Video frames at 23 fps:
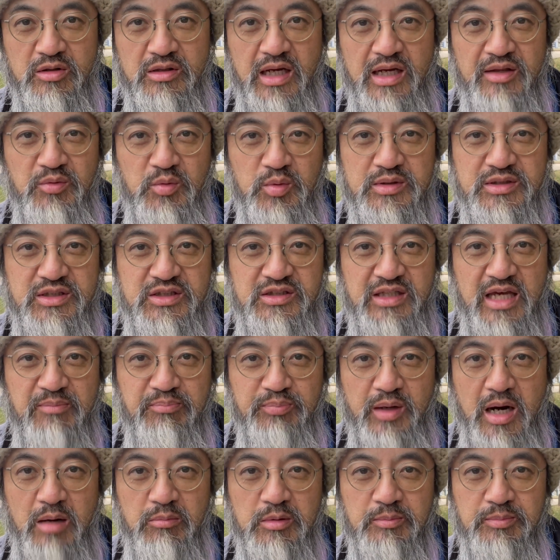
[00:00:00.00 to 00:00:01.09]
And I would say
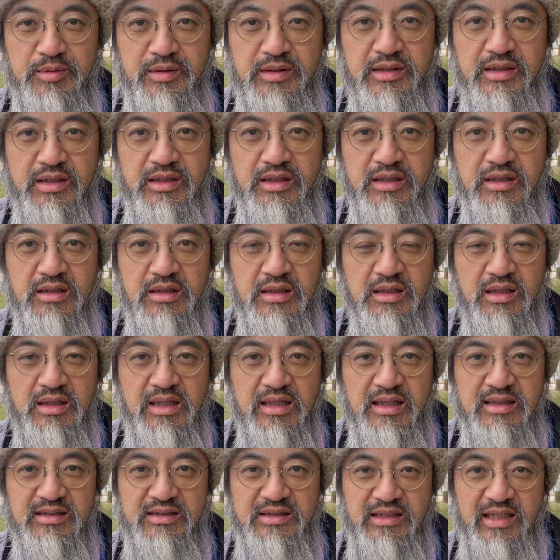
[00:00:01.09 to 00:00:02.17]
probably
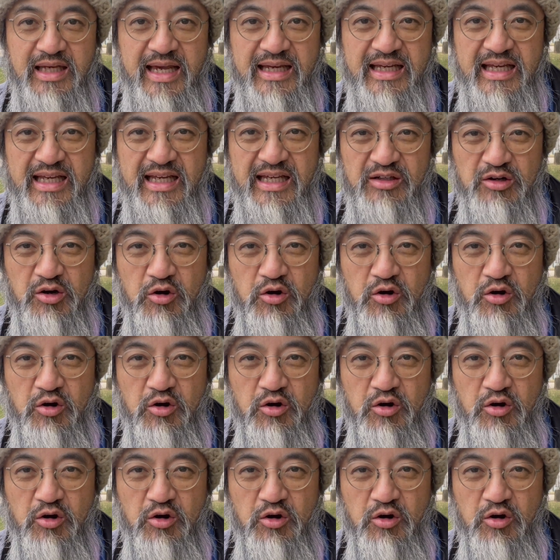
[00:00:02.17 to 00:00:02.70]
taking it